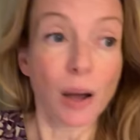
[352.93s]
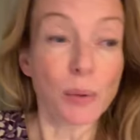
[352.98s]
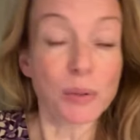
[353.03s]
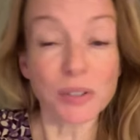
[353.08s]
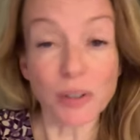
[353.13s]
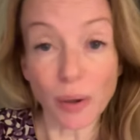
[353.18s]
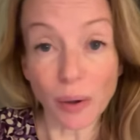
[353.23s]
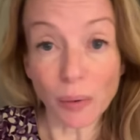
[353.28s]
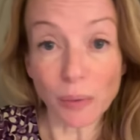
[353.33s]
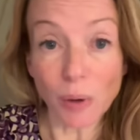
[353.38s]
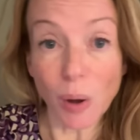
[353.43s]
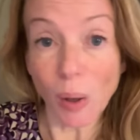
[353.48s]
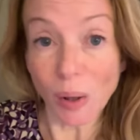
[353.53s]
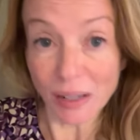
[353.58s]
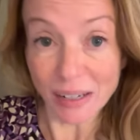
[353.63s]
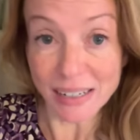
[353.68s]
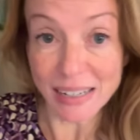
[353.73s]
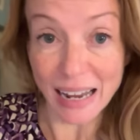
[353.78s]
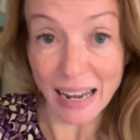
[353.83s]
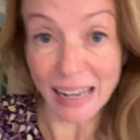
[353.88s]
was going on
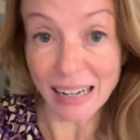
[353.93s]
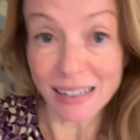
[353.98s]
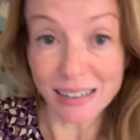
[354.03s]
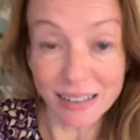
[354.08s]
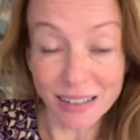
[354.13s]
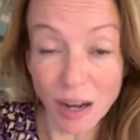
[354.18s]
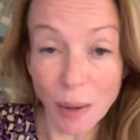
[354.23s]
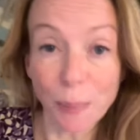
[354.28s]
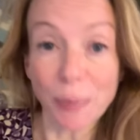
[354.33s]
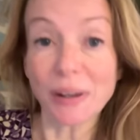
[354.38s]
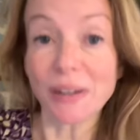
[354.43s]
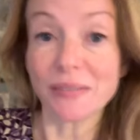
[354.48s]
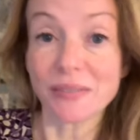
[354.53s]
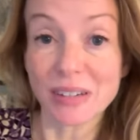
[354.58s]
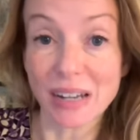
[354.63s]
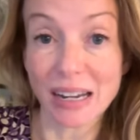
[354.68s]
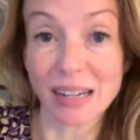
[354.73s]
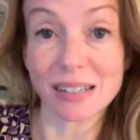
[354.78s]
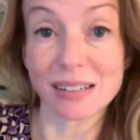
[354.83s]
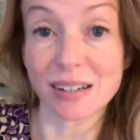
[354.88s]
holiday in a couple of
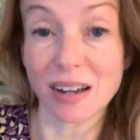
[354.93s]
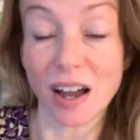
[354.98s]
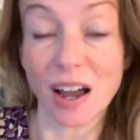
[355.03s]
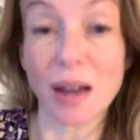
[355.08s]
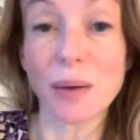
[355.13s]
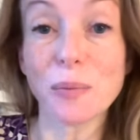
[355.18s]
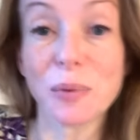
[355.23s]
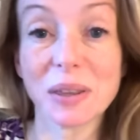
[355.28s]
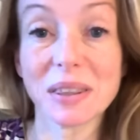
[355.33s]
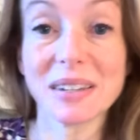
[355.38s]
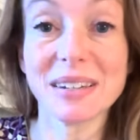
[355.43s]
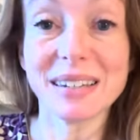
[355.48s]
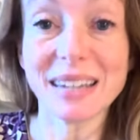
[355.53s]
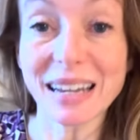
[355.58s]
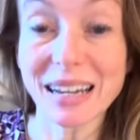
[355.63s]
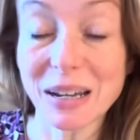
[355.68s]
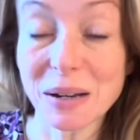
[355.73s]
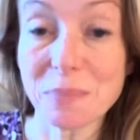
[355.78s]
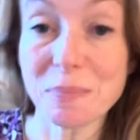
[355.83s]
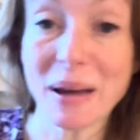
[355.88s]
days time with
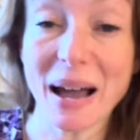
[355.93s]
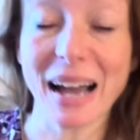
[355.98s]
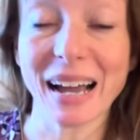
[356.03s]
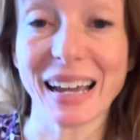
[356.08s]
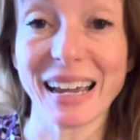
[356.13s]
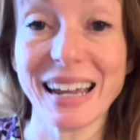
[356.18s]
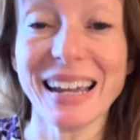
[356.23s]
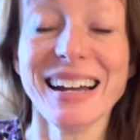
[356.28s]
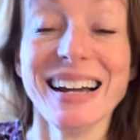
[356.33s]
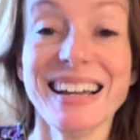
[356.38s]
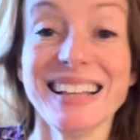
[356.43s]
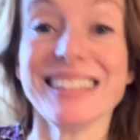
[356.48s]
Nick and Marie.